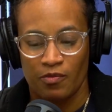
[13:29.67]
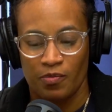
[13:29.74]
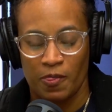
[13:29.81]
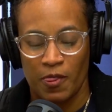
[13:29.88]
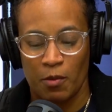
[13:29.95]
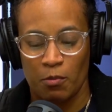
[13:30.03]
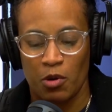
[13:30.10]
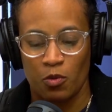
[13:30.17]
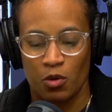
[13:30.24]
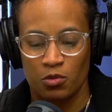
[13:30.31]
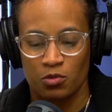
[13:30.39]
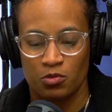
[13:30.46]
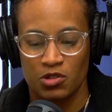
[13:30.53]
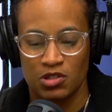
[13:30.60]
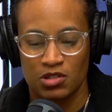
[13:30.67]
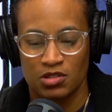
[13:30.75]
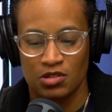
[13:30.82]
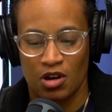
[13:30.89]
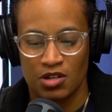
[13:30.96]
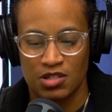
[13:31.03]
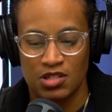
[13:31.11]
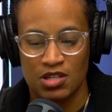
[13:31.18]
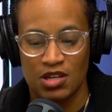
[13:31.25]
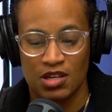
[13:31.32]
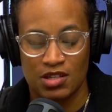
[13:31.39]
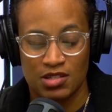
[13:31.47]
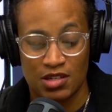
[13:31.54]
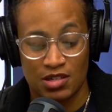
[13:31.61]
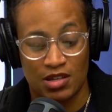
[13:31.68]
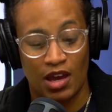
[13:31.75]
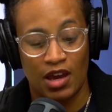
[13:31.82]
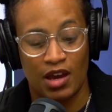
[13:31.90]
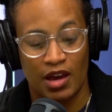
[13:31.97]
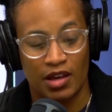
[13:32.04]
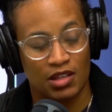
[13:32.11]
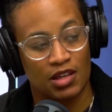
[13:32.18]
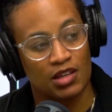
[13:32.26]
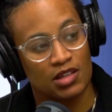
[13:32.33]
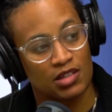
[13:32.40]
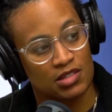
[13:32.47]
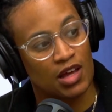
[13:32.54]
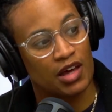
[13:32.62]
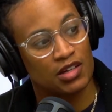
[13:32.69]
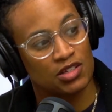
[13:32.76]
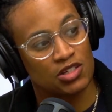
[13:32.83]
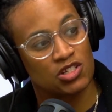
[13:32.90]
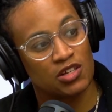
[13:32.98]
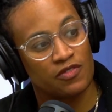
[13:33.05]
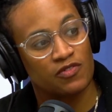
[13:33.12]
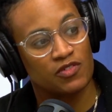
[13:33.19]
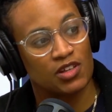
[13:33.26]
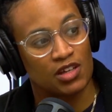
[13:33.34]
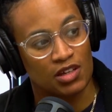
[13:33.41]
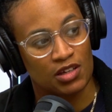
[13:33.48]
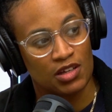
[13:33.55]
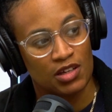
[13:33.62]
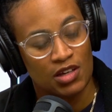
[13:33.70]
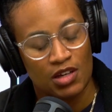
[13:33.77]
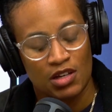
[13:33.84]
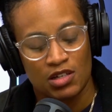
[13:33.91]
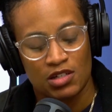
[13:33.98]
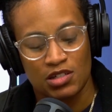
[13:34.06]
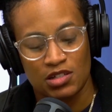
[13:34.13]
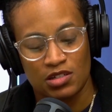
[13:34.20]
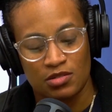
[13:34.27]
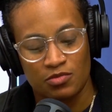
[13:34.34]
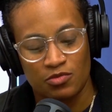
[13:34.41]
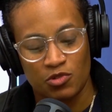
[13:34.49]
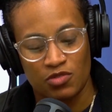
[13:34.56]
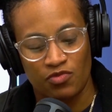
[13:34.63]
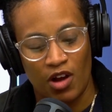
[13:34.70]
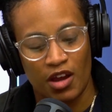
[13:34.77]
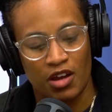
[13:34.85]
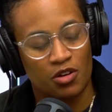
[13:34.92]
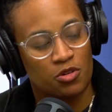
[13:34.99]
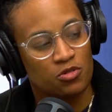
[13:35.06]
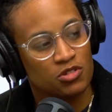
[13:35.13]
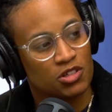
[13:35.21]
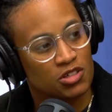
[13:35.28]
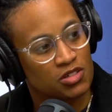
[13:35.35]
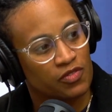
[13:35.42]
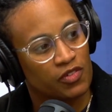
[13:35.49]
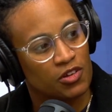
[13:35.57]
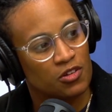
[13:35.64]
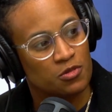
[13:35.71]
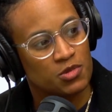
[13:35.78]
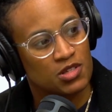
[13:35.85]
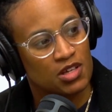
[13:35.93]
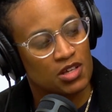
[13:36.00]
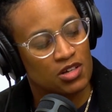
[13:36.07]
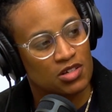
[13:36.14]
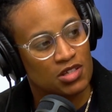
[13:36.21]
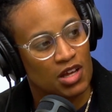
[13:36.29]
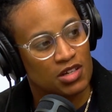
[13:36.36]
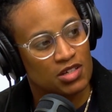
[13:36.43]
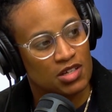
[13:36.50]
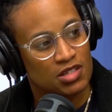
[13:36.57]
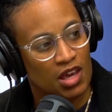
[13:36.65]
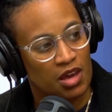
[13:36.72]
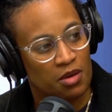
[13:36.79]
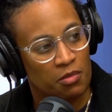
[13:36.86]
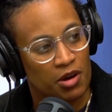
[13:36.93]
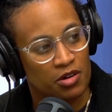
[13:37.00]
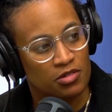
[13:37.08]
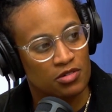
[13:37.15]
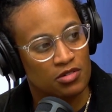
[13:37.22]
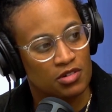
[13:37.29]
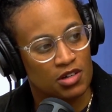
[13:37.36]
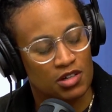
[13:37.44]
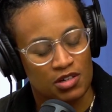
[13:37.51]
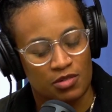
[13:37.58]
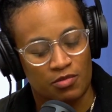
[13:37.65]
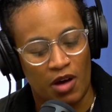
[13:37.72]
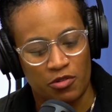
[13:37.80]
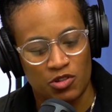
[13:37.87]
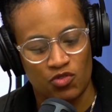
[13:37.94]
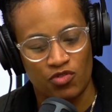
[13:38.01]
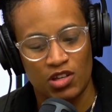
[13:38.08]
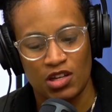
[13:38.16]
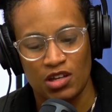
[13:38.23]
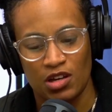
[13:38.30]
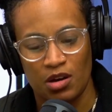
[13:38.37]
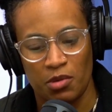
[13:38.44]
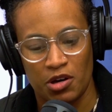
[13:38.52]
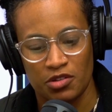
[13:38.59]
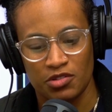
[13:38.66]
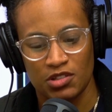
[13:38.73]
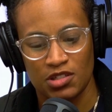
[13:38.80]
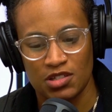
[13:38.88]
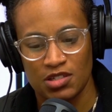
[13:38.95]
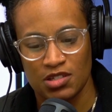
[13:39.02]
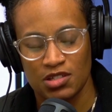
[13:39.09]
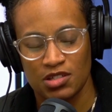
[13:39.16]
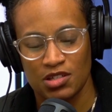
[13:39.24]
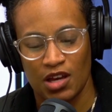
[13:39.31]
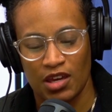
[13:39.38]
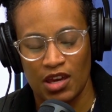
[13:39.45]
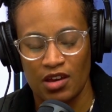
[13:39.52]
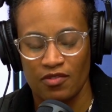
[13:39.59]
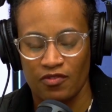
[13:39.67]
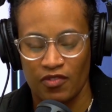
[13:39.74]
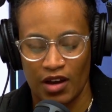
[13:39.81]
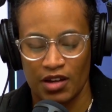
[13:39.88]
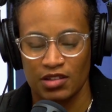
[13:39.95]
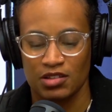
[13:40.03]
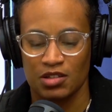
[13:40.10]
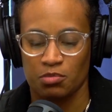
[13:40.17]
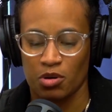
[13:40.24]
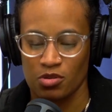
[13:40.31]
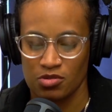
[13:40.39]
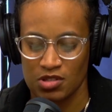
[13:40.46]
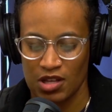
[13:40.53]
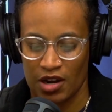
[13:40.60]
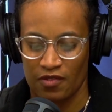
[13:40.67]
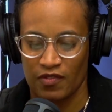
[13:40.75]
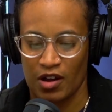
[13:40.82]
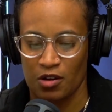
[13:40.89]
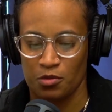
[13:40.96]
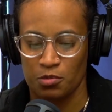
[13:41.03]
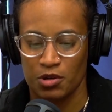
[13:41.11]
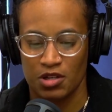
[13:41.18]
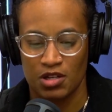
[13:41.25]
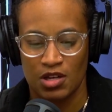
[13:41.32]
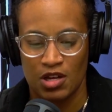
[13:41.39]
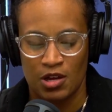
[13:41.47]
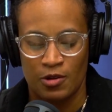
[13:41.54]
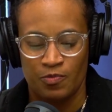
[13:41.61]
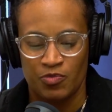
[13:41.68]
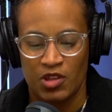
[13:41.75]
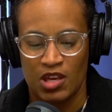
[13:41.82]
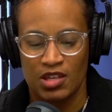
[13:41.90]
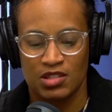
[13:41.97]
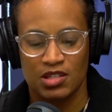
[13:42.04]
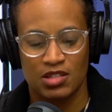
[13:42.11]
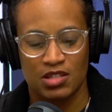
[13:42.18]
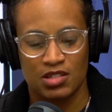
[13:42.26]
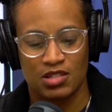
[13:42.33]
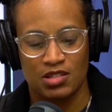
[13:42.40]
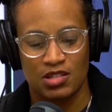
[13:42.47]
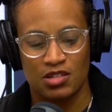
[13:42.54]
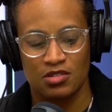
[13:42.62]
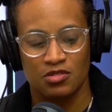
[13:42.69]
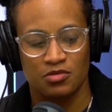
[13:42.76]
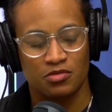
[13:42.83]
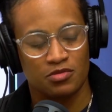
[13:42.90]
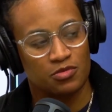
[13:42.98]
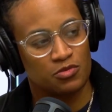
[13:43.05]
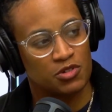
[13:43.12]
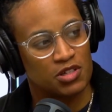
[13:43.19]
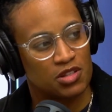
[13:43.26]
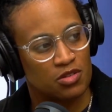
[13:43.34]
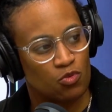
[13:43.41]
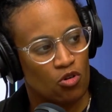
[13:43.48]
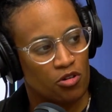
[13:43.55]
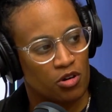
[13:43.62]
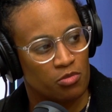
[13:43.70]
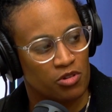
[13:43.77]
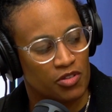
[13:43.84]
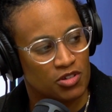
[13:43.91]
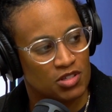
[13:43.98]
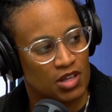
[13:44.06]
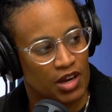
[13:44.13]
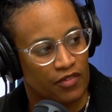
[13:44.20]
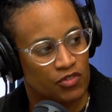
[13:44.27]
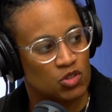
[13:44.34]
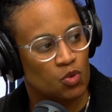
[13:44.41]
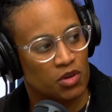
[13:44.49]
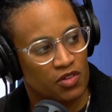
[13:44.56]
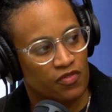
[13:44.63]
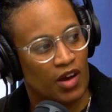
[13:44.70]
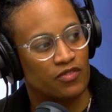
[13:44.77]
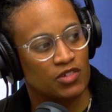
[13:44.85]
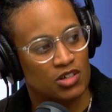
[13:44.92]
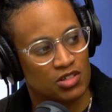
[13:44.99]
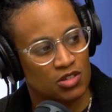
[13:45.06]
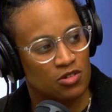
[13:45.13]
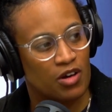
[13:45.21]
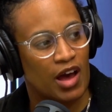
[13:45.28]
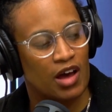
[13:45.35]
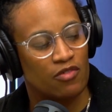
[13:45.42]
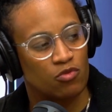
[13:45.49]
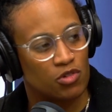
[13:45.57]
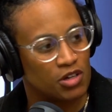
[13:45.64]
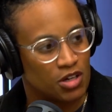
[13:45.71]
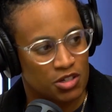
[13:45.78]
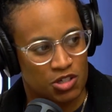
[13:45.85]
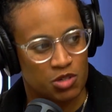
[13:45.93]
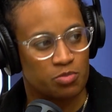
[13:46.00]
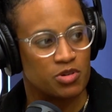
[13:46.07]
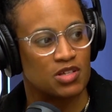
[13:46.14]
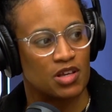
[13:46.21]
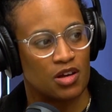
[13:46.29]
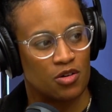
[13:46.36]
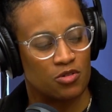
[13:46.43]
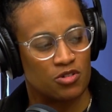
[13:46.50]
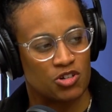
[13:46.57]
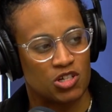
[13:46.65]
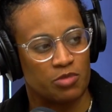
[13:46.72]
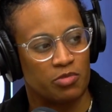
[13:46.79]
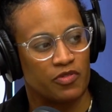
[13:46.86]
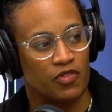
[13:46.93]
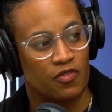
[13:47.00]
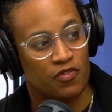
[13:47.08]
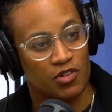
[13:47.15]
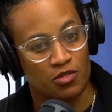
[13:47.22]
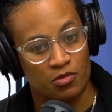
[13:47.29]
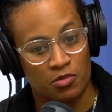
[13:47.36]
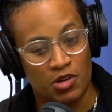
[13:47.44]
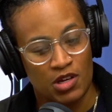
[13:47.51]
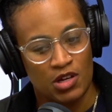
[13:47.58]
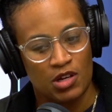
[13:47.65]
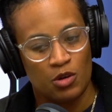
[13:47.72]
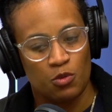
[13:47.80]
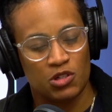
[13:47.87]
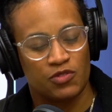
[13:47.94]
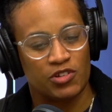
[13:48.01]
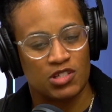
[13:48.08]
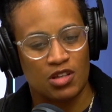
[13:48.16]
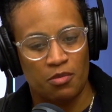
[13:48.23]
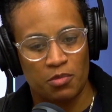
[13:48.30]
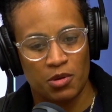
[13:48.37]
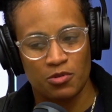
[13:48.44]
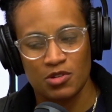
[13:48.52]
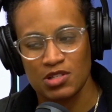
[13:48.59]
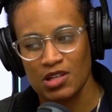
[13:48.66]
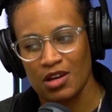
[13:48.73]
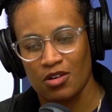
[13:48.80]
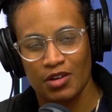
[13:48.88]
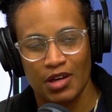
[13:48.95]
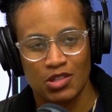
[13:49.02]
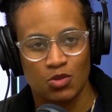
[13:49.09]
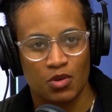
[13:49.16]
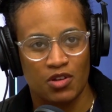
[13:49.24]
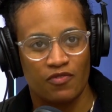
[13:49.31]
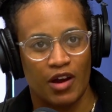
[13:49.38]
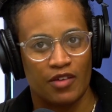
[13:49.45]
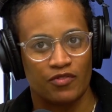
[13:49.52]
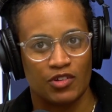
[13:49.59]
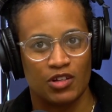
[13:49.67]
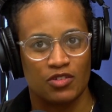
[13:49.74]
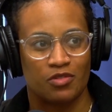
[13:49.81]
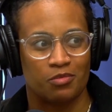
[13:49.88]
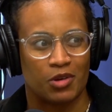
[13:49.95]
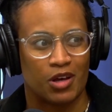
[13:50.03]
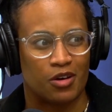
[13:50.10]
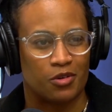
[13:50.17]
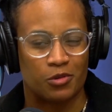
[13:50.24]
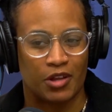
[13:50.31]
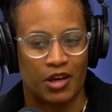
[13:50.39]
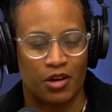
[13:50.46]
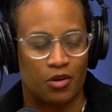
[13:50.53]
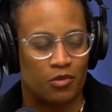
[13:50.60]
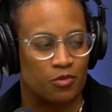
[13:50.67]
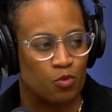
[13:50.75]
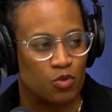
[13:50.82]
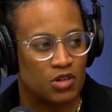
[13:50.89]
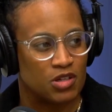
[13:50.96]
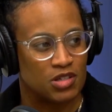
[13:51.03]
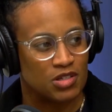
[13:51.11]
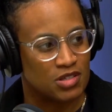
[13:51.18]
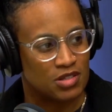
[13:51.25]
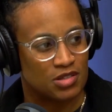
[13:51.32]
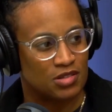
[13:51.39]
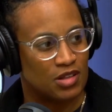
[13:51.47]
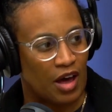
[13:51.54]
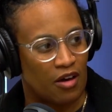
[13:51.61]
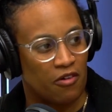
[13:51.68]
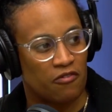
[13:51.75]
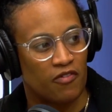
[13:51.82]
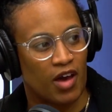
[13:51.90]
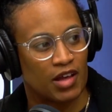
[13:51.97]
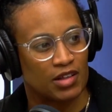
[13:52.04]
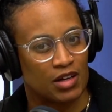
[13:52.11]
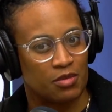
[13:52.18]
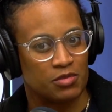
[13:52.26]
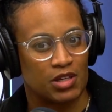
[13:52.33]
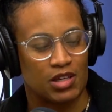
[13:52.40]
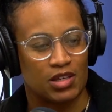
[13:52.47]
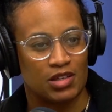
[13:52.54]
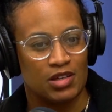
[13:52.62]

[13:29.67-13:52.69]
But what we are seeing today, I think, is that is shifting. With Ryan Coogler's film Sinners that just came out. I was reading about this. I can't find the post that I found, but he did this deal with Warner Brothers that after 25 years, he'll have 100% ownership of the film, which for some people is like, okay, 25 years from now, like, what is that effect? And I'm like,